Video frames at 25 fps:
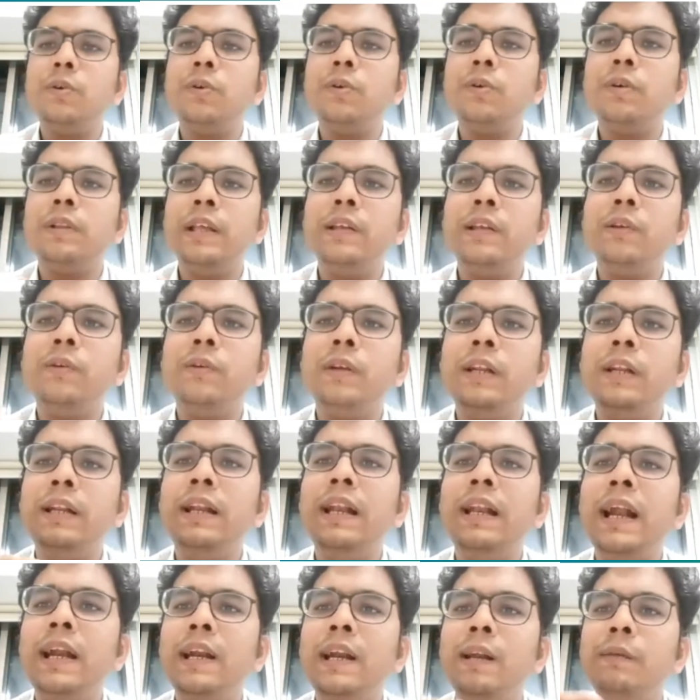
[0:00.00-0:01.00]
So then
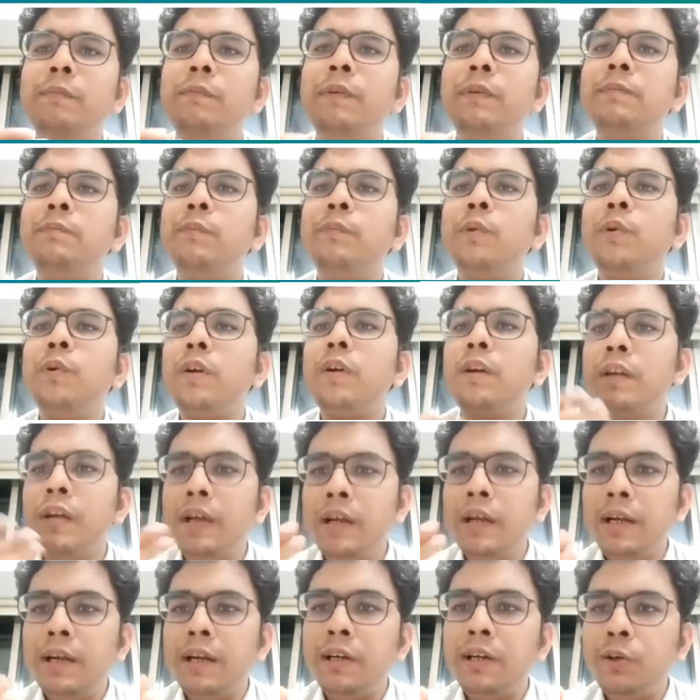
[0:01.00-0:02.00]
you land up with more
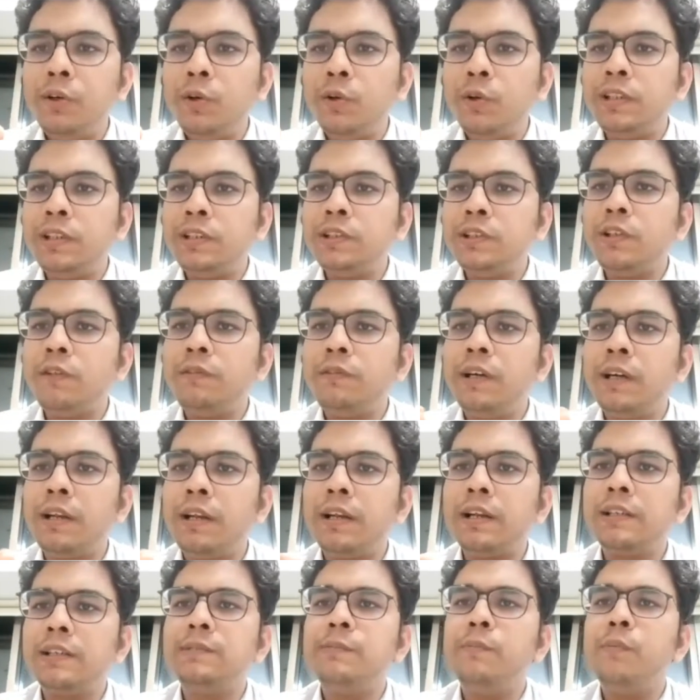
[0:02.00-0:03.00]
dosages of the
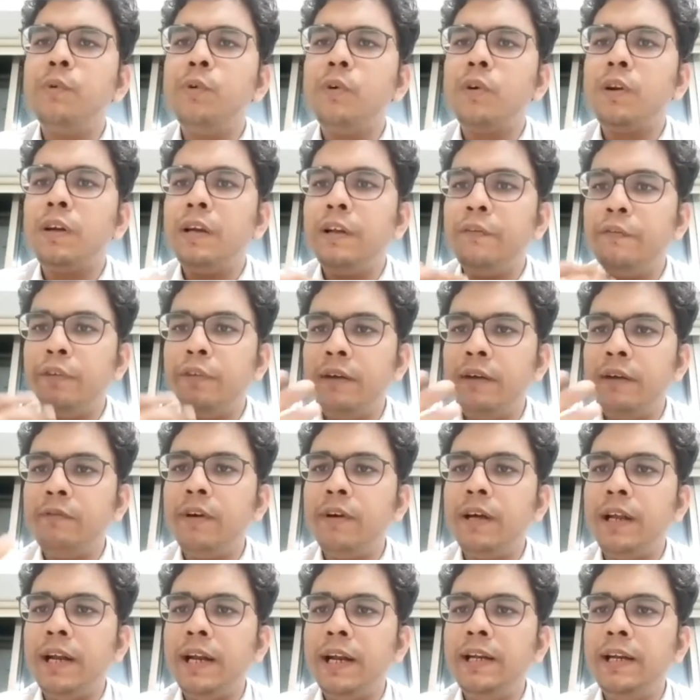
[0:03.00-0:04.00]
drugs, more different
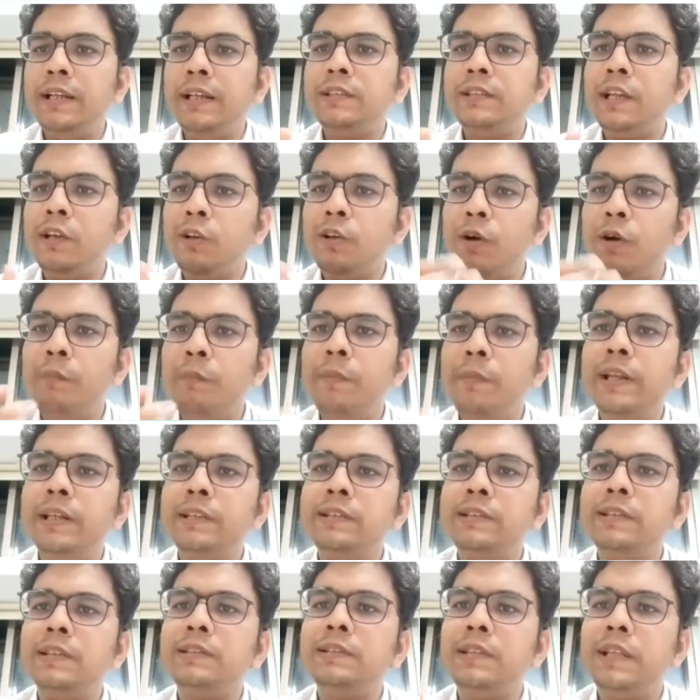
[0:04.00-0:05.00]
varieties and
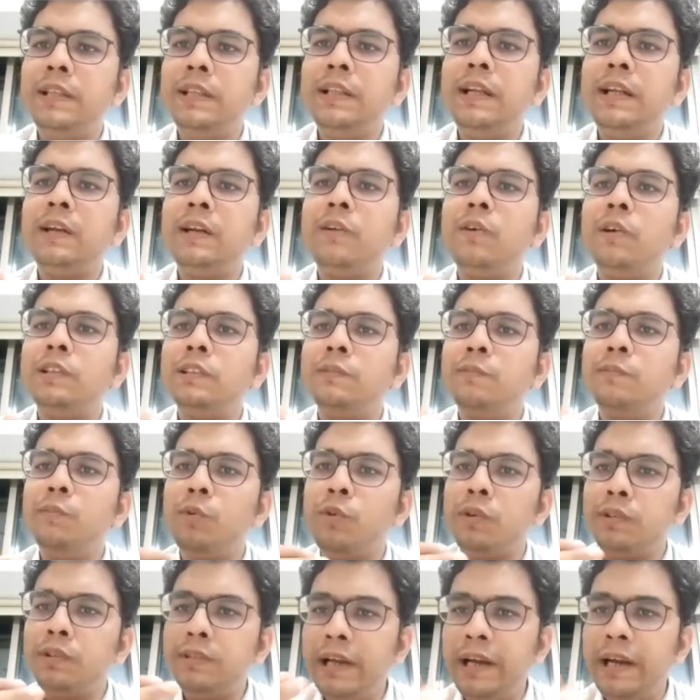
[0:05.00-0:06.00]
combinations, and that causes
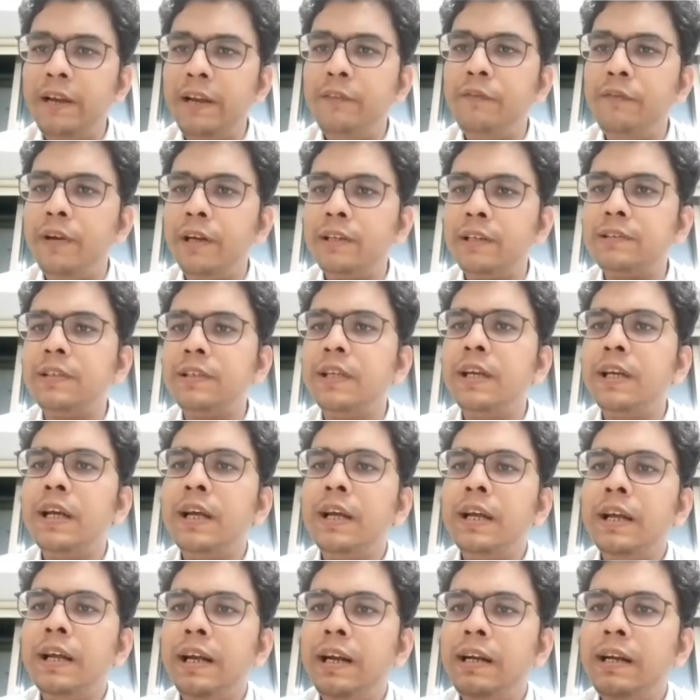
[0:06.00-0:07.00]
more side effects
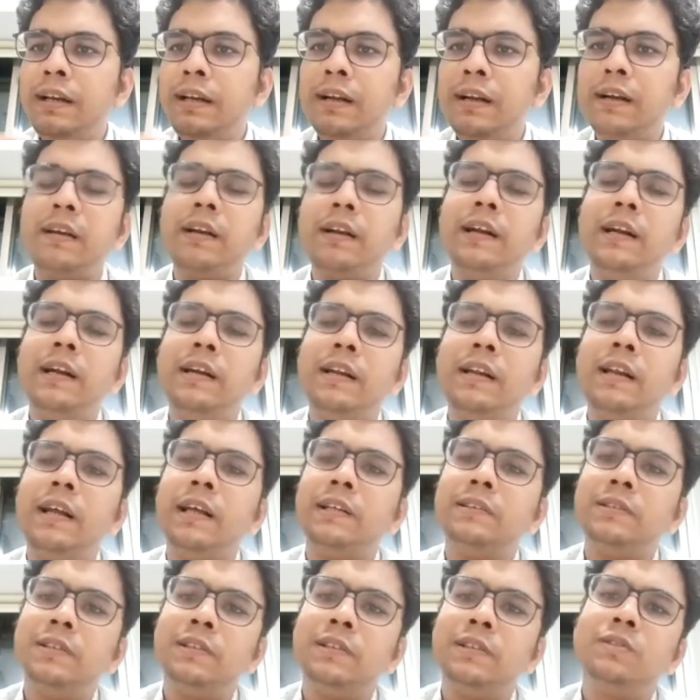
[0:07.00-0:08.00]
and drug-drug
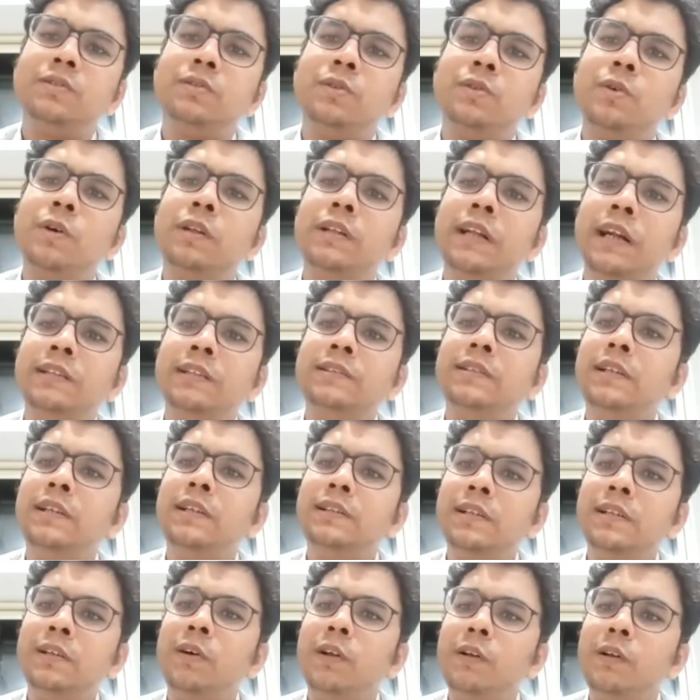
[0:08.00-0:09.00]
interactions. So that is the
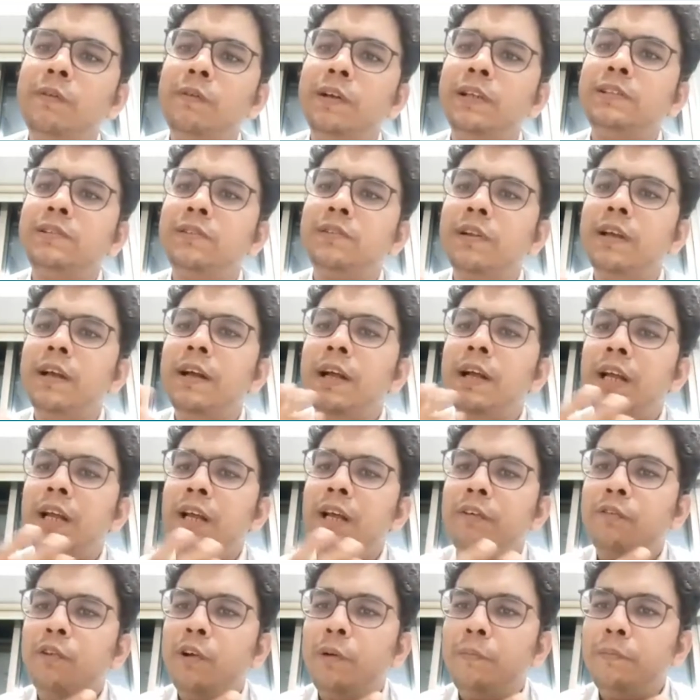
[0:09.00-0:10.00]
reason always
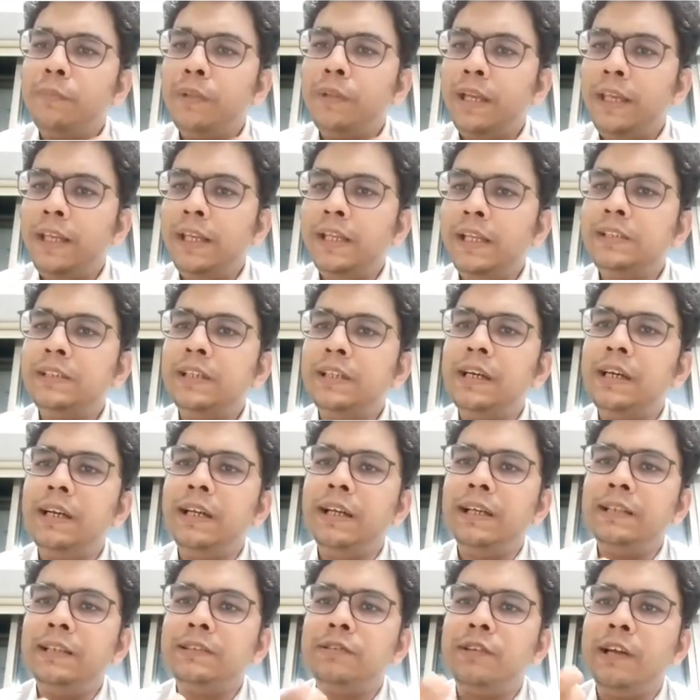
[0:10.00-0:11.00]
from the initial
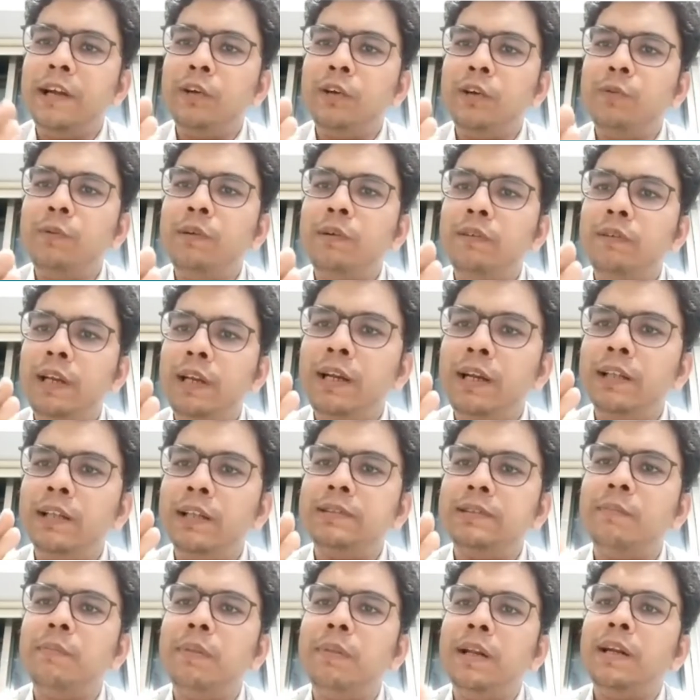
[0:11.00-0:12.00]
days try to be
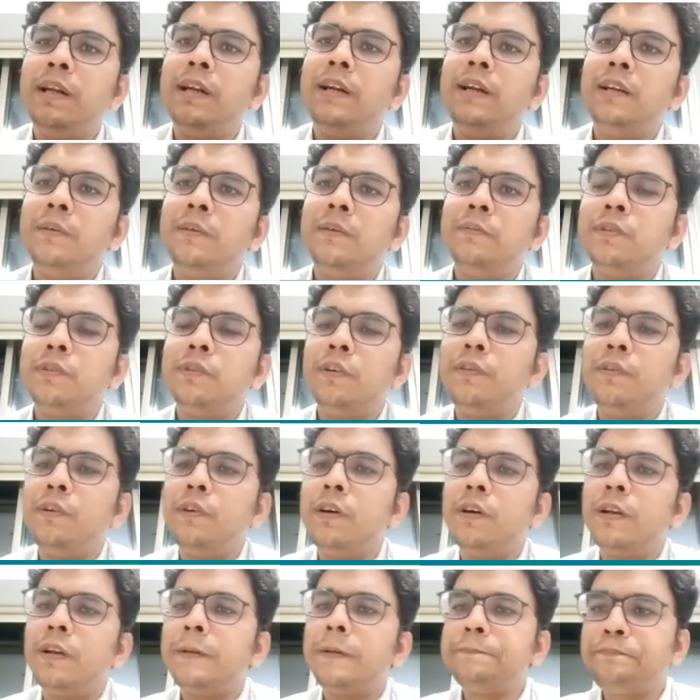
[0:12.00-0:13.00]
disciplined in terms of
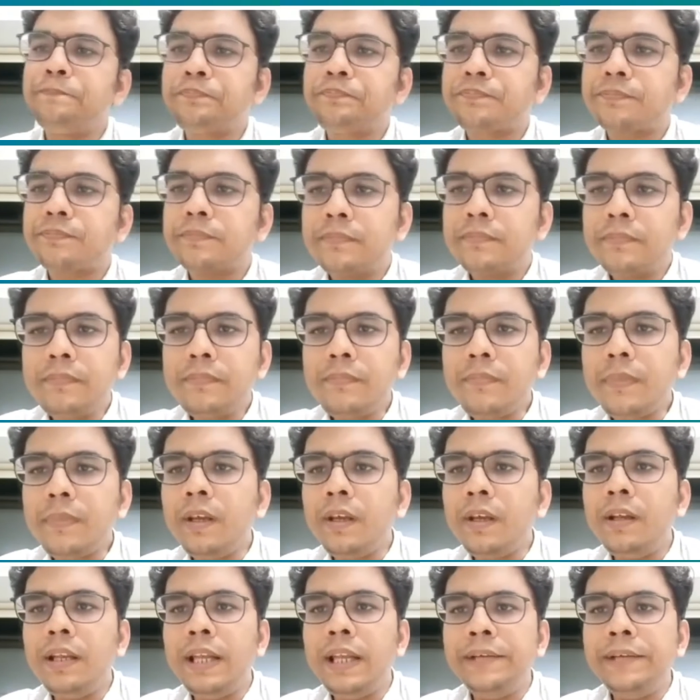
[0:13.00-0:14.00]
your
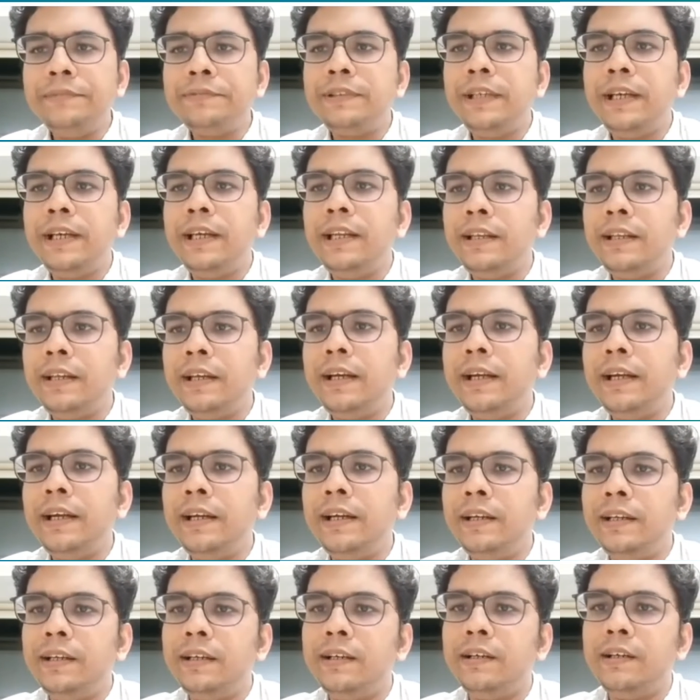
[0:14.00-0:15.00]
lifestyle
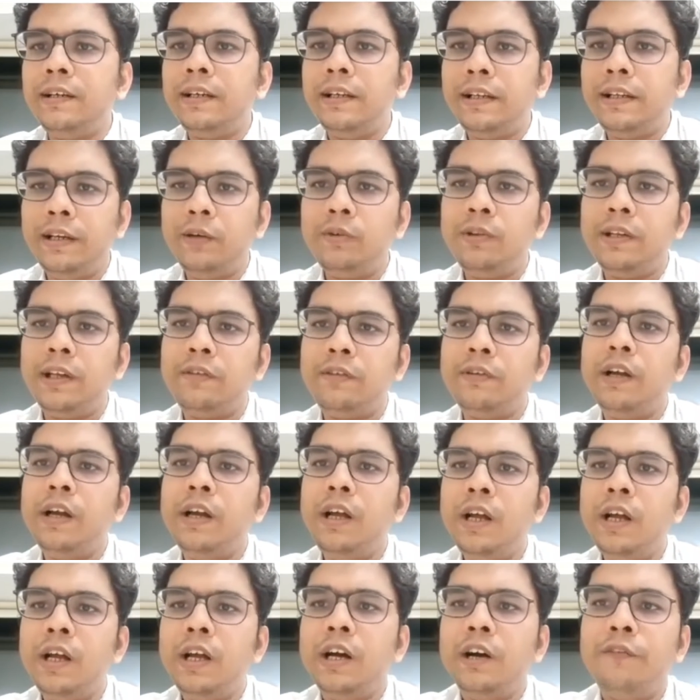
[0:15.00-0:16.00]
and regular
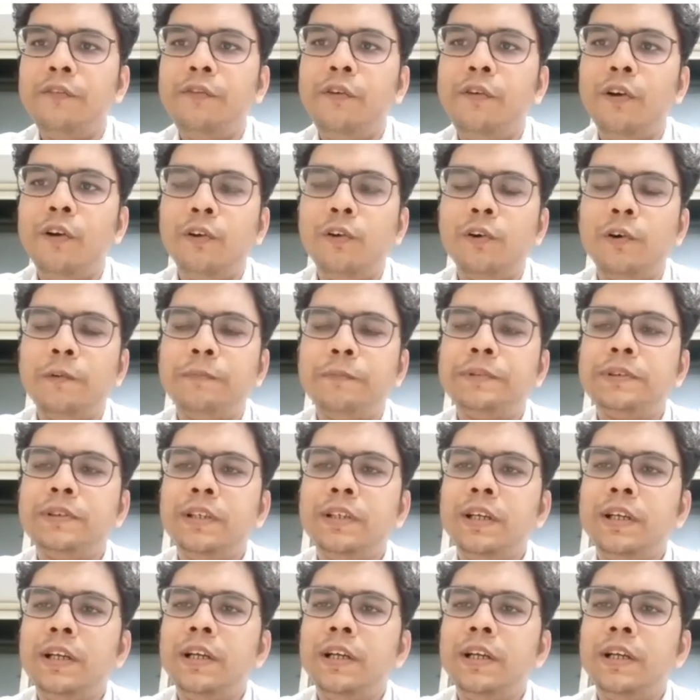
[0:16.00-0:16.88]
follow-ups.